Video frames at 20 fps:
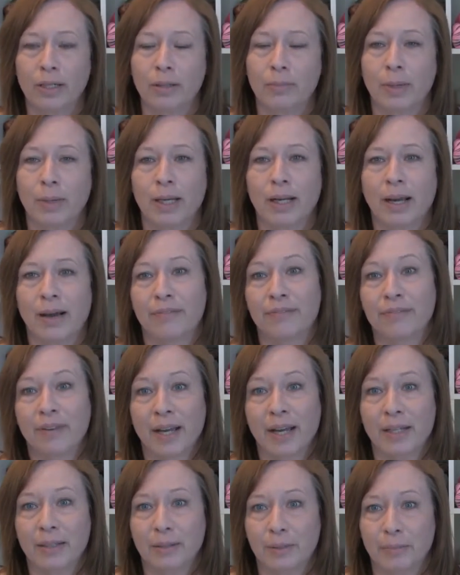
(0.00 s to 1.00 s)
you may not
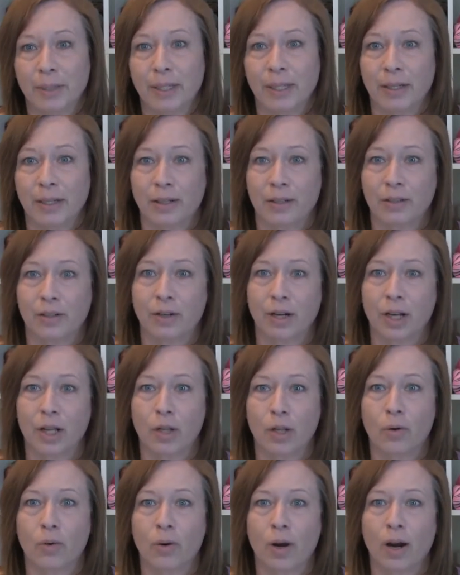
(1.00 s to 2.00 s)
find me under
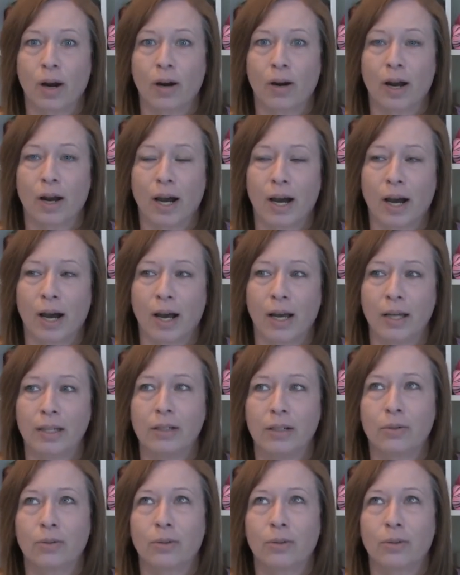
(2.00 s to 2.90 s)
L-O-R-I